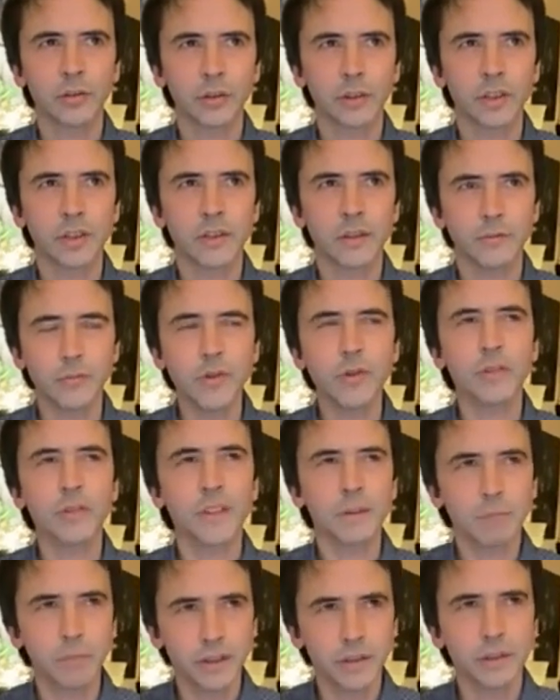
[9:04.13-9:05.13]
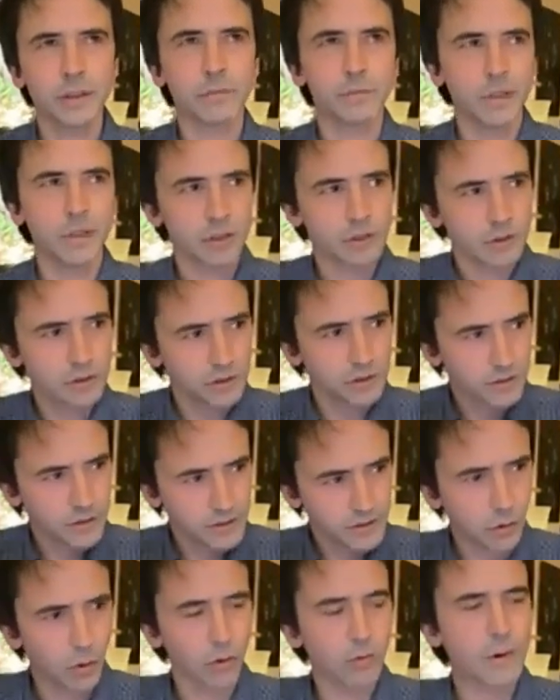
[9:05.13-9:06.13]
only the music but
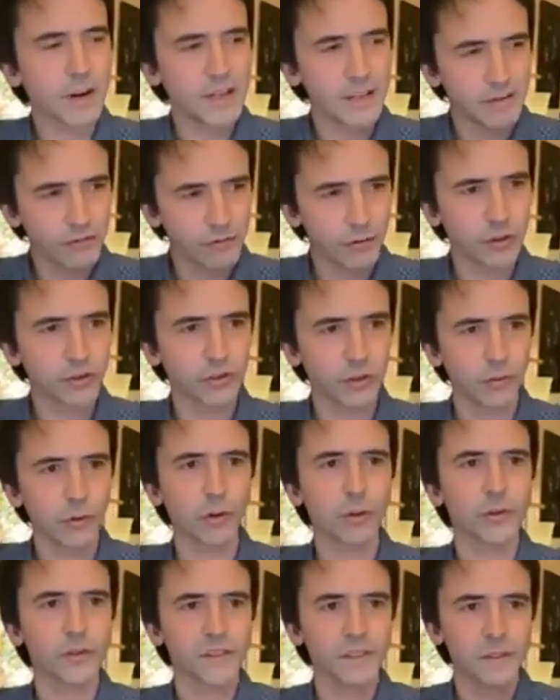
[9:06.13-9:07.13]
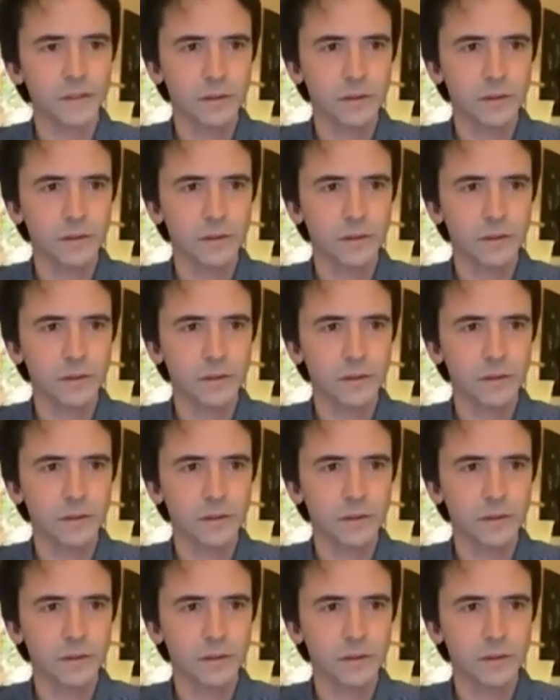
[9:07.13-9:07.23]
already first of all the